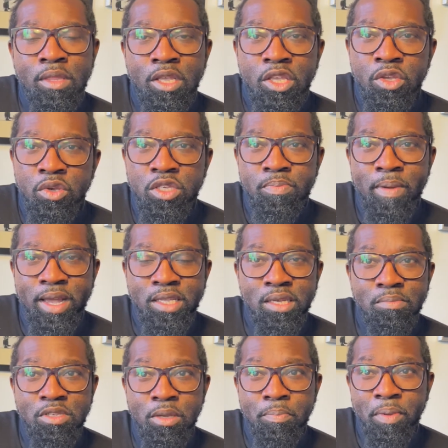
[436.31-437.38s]
you expect him
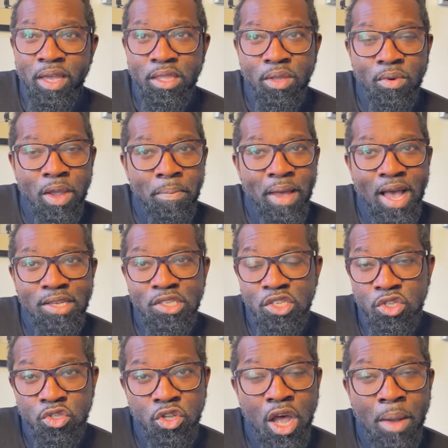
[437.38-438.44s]
to pick the right passes.
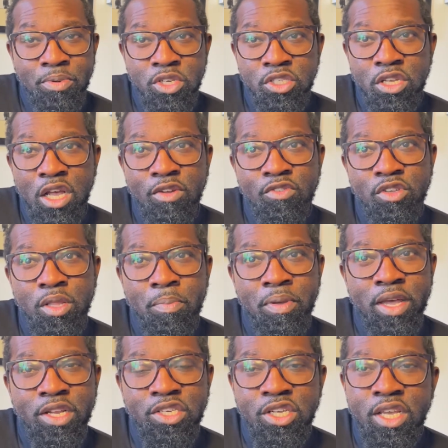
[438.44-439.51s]
There's options all over the pitch.